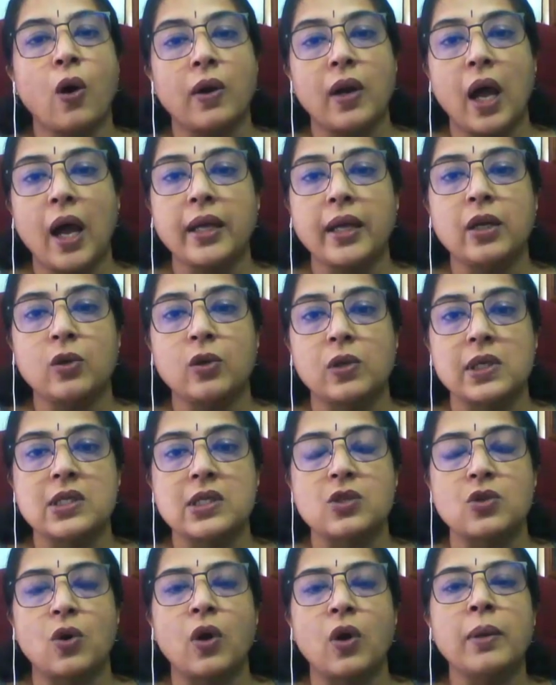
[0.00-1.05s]
or high
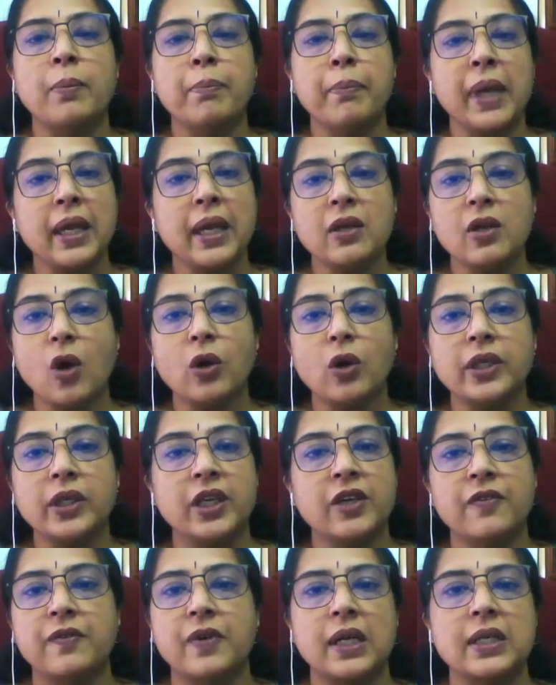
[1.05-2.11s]
cholesterol may not
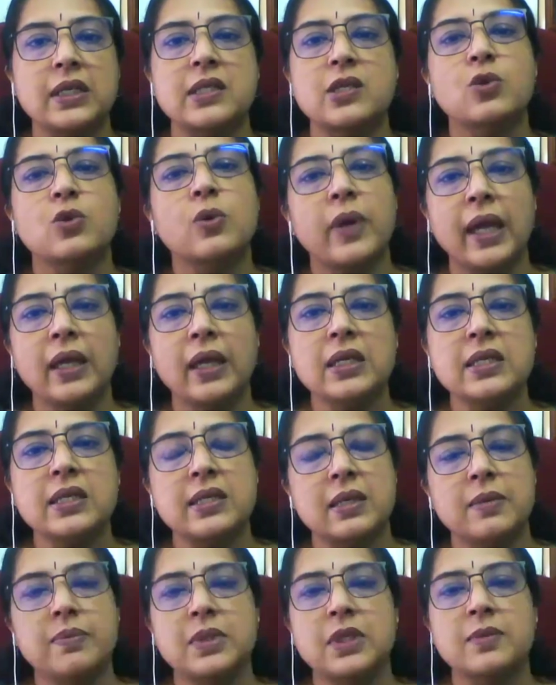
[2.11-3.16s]
give rise to any
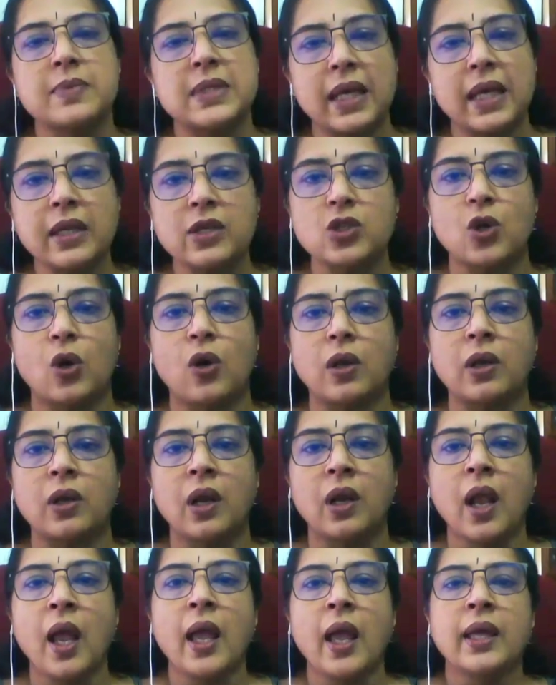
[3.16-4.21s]
symptoms at
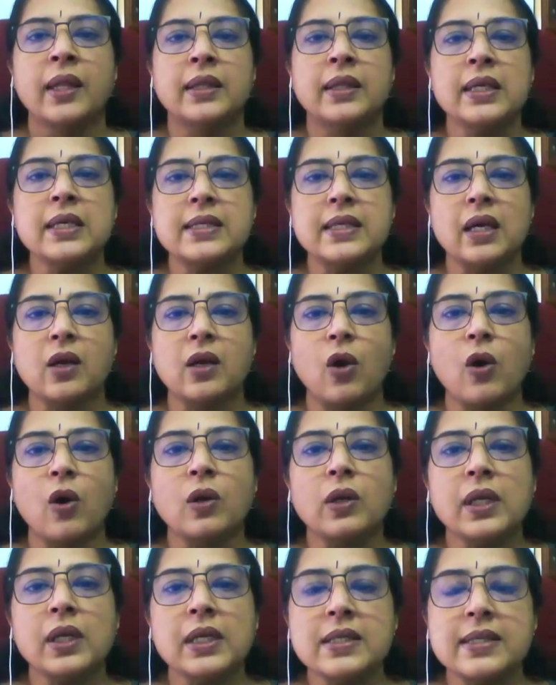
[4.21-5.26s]
all. These are
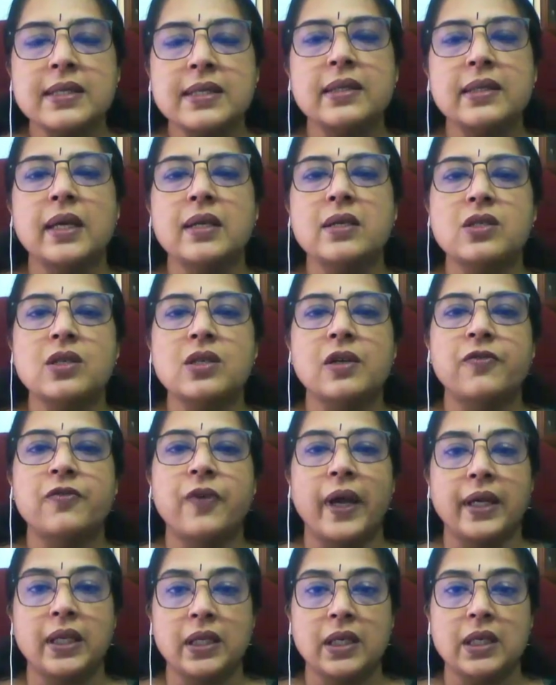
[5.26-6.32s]
all incidental
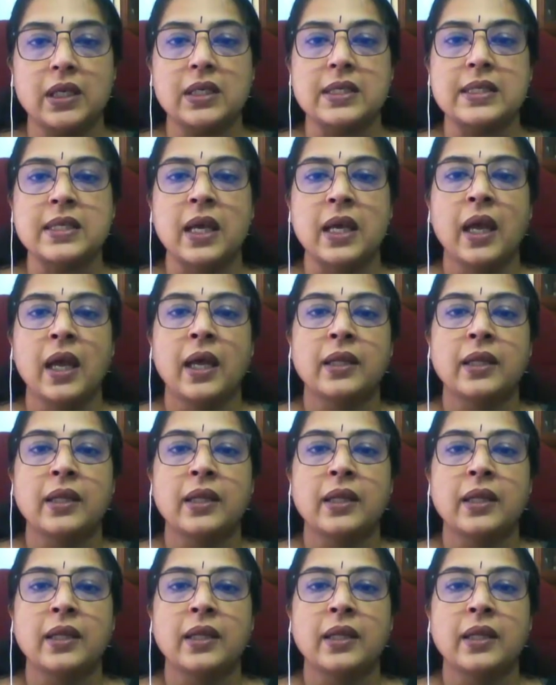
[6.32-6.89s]
findings.